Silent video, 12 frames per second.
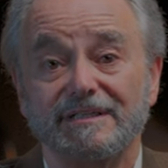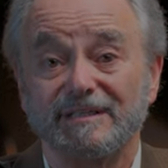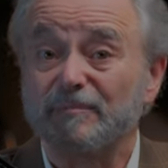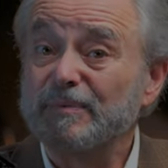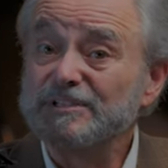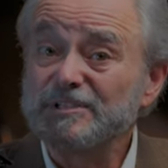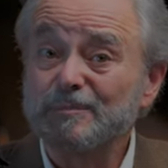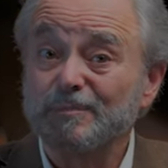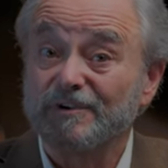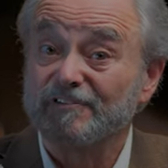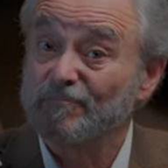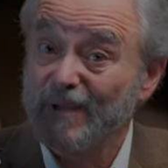the Bishop
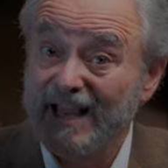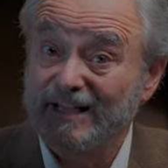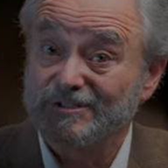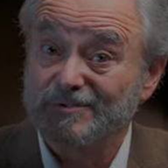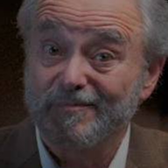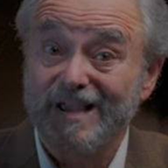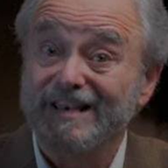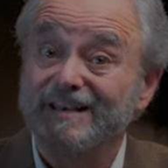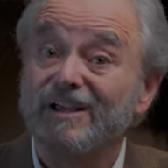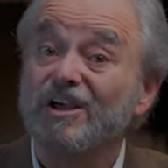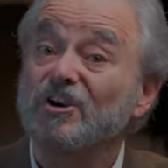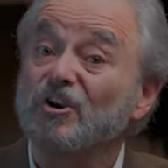of Mainz made
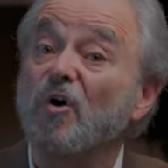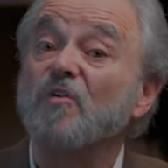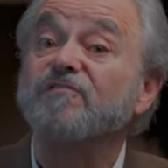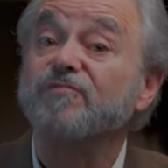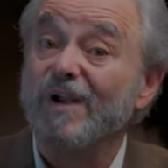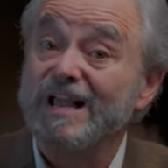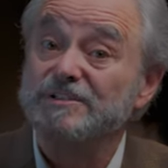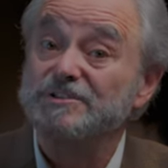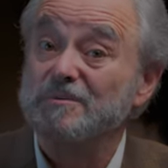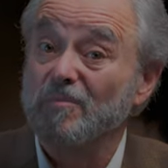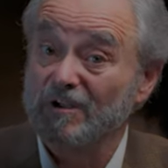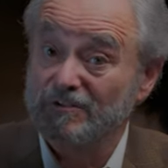no friends
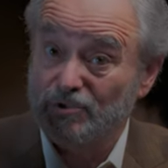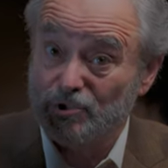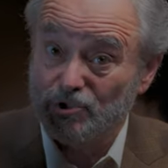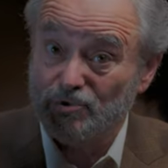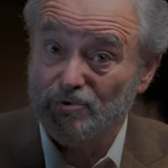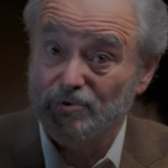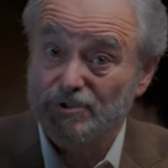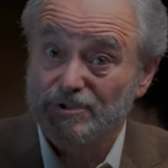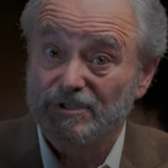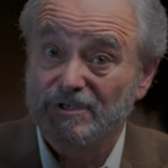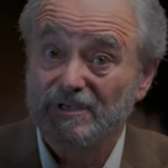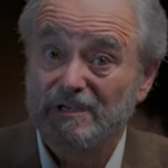among the Jews
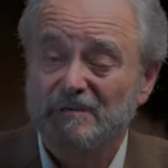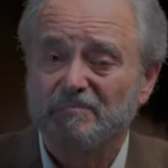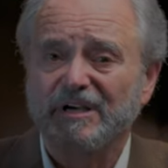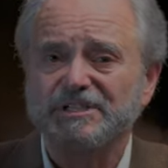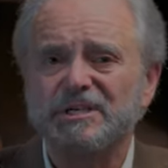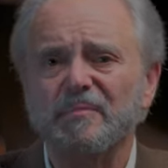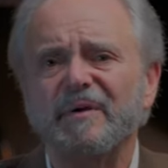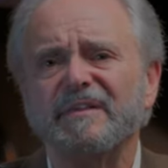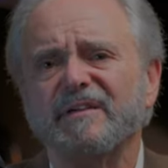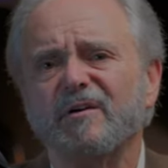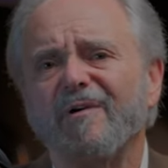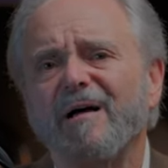by shipping
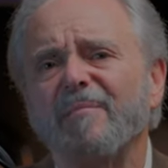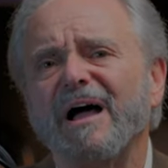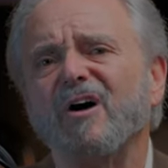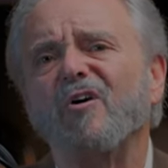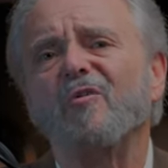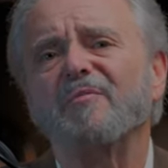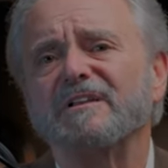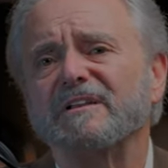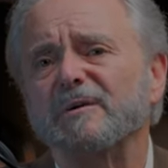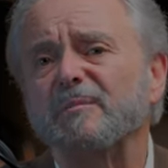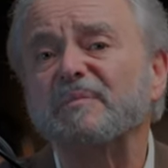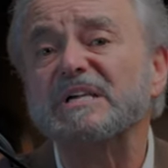their rabbi home in
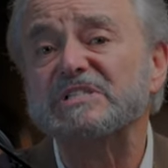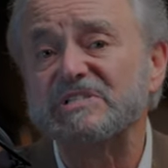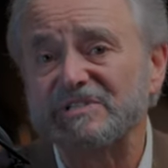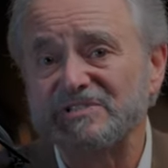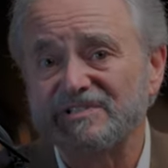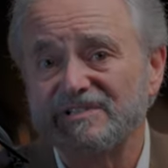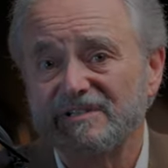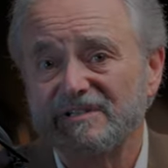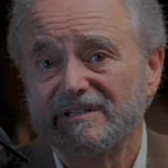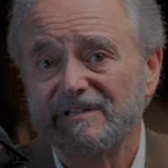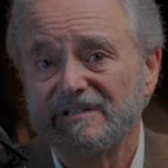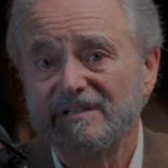little pieces.
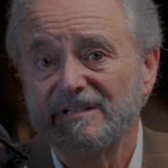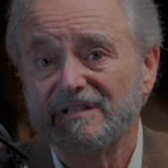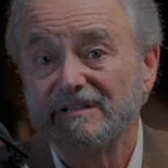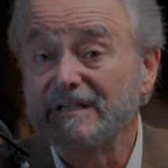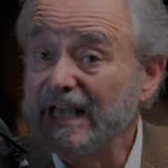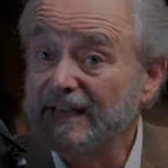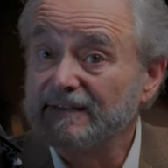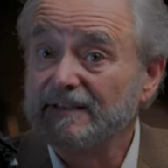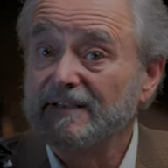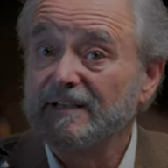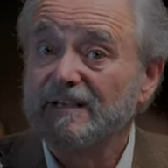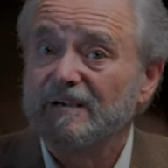Yet,
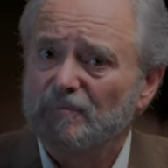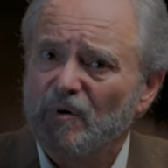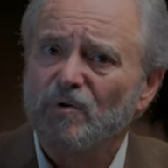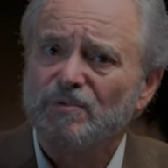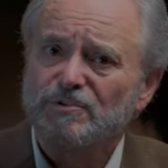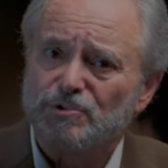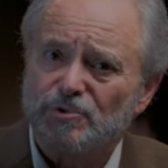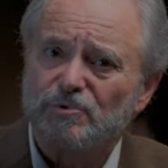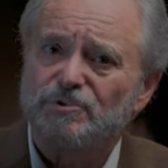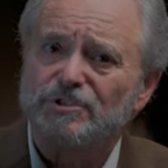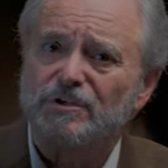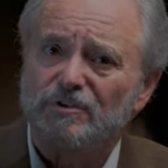both
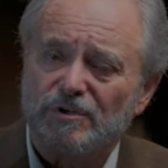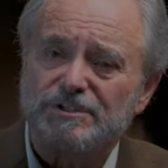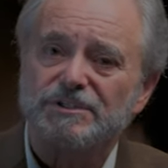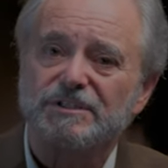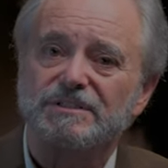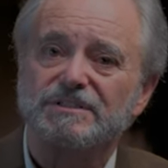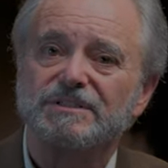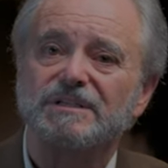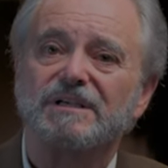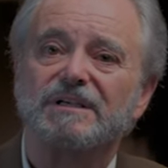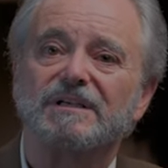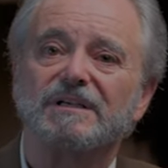Jews and Christians
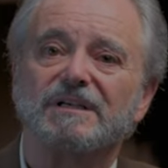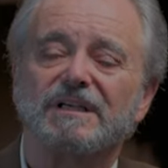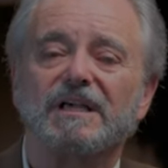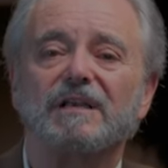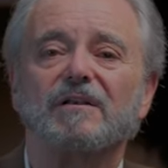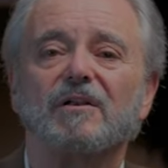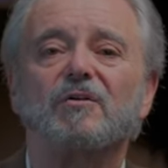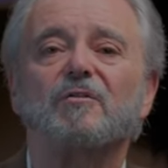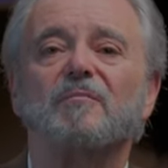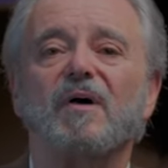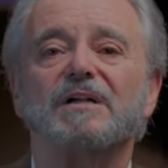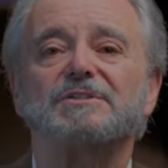can learn
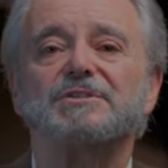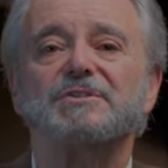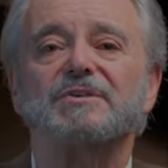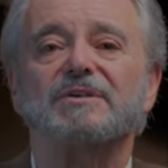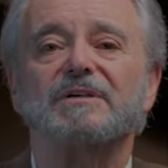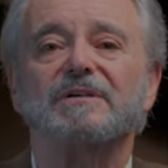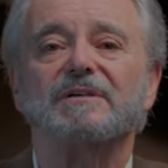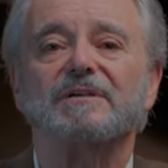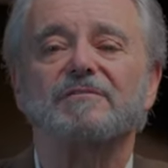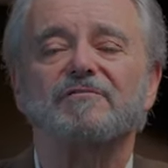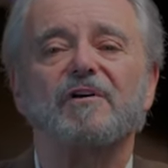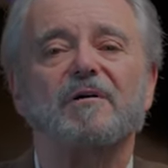much
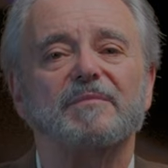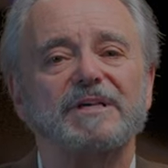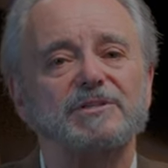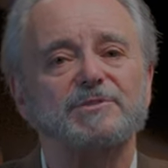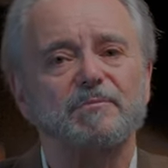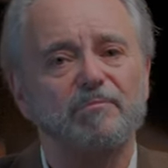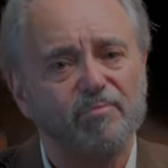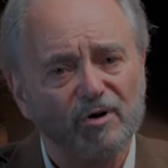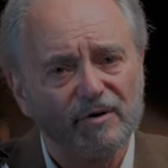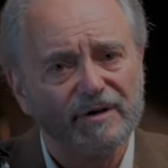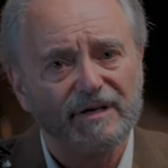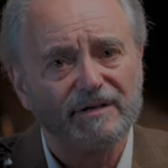from his
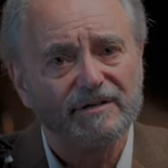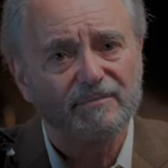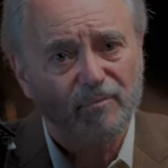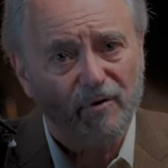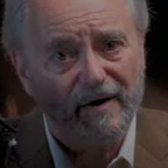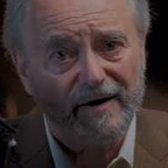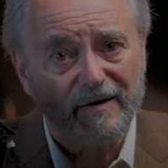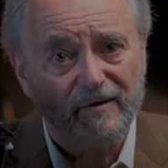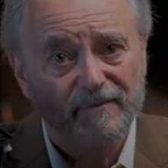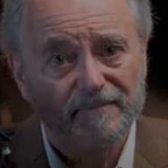brilliant prayer.